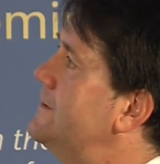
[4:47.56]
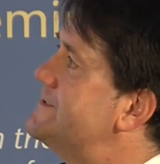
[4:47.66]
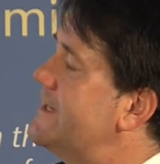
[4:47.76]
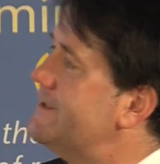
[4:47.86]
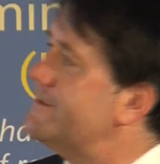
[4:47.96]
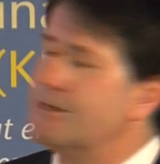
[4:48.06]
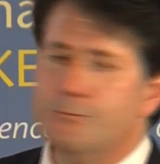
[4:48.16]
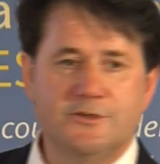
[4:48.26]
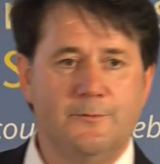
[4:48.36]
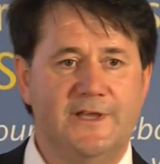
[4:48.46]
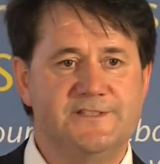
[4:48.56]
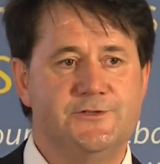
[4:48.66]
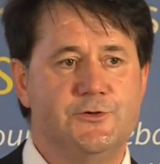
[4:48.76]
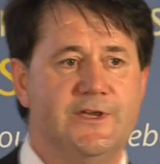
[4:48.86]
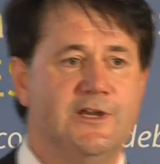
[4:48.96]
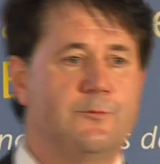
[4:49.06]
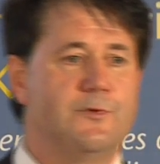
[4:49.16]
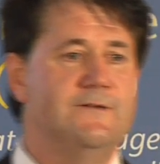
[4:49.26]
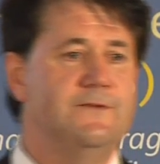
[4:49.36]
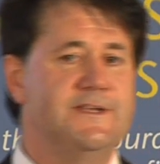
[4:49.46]
Second thing I want to mention to you here
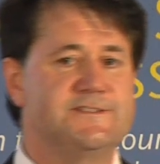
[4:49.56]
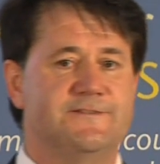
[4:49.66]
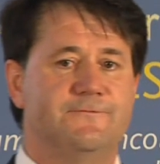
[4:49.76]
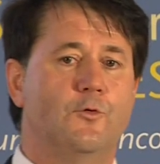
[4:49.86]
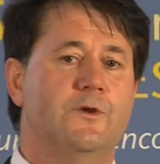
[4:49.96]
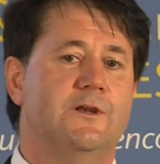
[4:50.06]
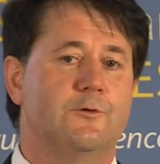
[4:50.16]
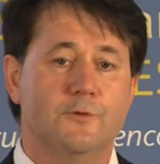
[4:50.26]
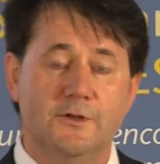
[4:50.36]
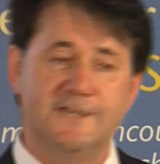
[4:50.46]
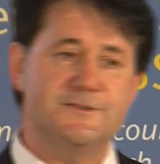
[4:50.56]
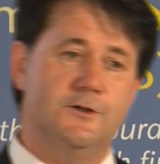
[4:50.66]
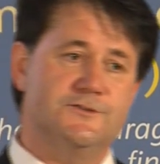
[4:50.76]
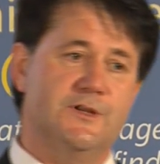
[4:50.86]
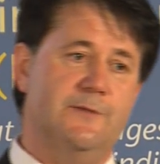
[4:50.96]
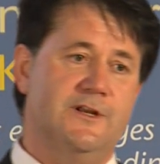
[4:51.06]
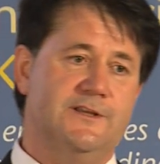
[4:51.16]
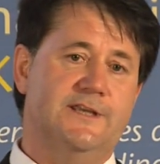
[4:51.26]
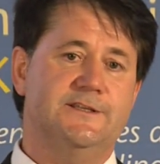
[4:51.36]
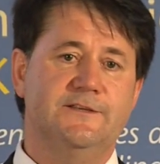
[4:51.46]
briefly is the four-year rule. This also came in in
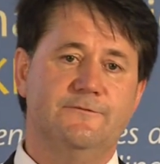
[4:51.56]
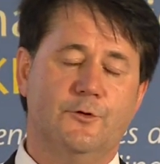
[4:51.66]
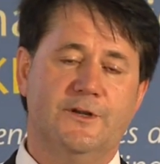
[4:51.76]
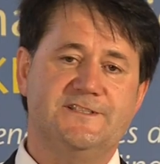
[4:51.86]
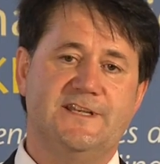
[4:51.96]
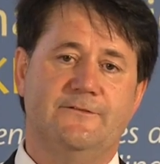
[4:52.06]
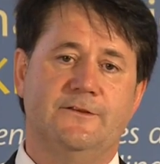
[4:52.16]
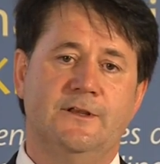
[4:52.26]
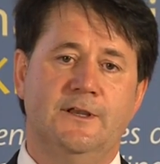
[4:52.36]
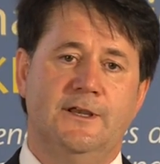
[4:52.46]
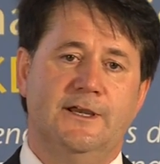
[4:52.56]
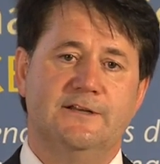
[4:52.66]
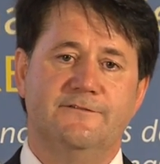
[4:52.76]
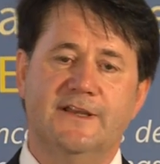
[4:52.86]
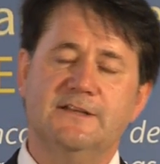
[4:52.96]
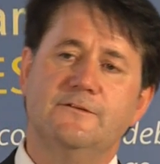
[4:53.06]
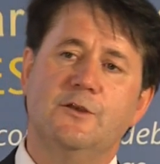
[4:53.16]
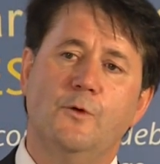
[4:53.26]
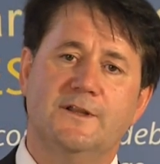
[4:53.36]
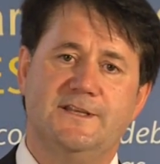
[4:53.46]
1947, and effectively
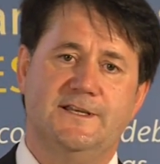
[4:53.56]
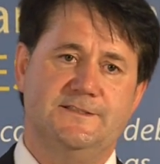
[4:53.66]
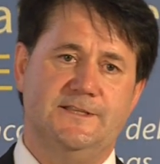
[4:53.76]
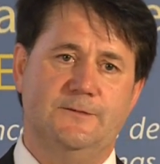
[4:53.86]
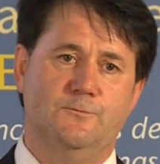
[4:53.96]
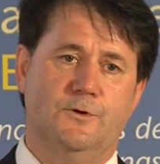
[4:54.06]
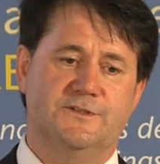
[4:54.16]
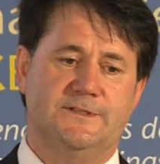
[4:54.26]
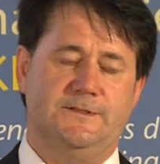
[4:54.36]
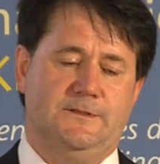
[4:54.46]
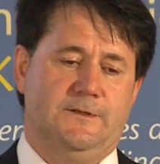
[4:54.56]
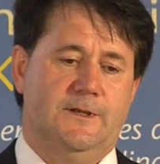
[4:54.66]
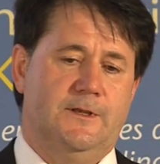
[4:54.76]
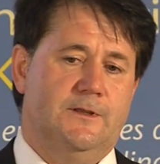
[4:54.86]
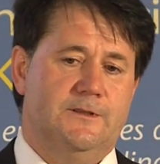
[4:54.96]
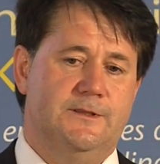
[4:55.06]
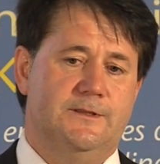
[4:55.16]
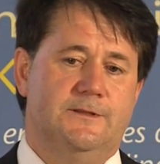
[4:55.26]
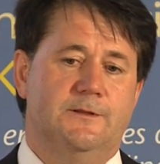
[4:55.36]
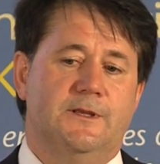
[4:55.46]
what that did was it
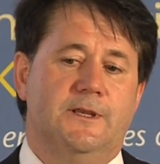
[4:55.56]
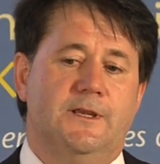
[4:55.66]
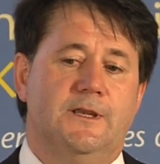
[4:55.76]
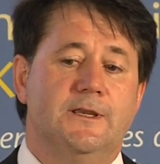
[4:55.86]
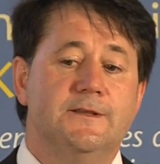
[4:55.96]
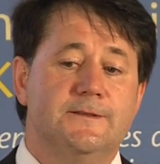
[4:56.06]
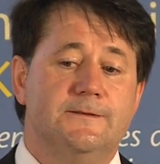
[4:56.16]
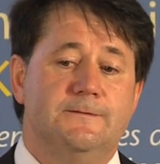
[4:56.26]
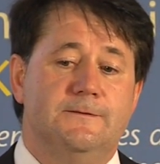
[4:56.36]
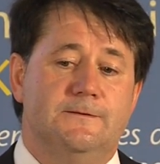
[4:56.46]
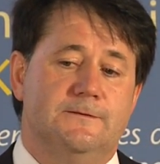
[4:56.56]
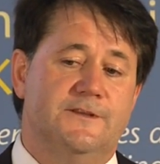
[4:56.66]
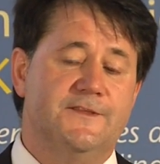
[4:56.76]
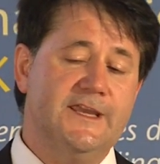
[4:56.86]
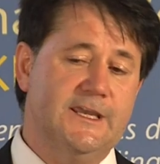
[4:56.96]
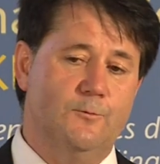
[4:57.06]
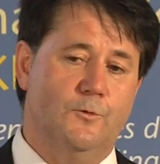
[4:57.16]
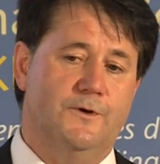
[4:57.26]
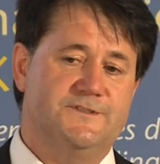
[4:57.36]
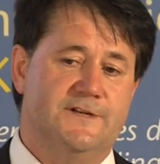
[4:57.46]
the, the thinking
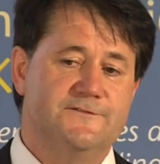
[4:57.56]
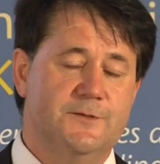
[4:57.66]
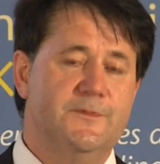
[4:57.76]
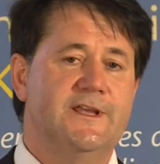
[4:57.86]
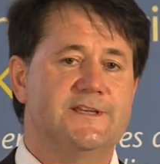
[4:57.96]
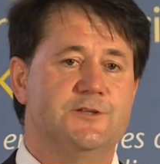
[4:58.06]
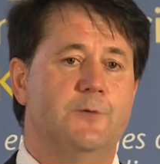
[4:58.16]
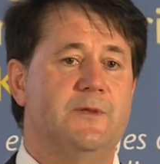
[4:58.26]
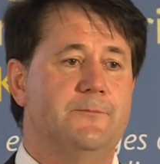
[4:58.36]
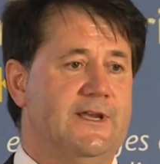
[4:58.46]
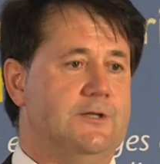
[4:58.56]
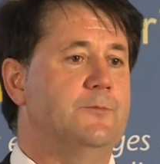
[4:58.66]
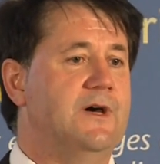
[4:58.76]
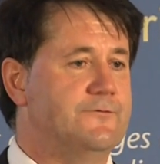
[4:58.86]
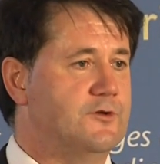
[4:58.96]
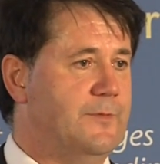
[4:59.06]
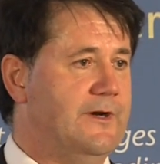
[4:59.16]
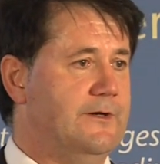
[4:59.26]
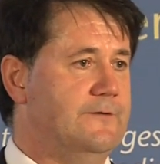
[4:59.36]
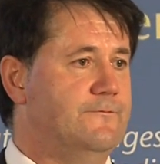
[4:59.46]
was that if something has not been picked up after a
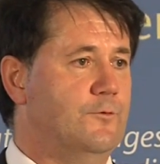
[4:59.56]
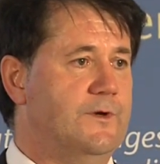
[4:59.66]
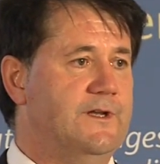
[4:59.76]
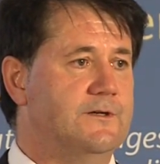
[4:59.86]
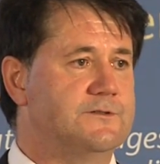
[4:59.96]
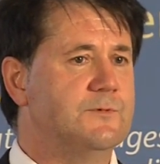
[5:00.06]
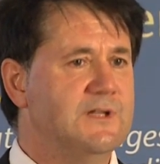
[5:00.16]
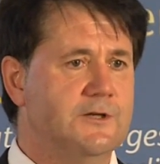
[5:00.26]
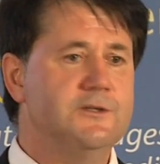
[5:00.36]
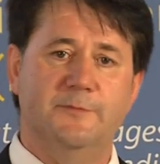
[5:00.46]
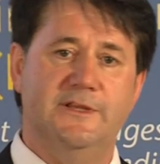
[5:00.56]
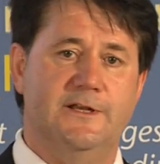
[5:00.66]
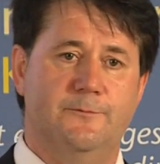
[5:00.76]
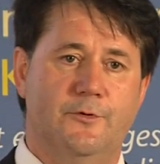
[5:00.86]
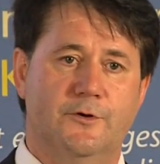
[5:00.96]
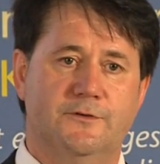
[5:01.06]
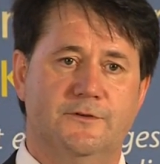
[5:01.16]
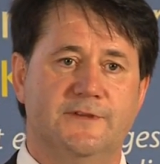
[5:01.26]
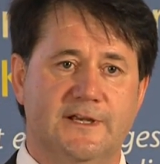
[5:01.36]
period of four years, well, it couldn't have been that important.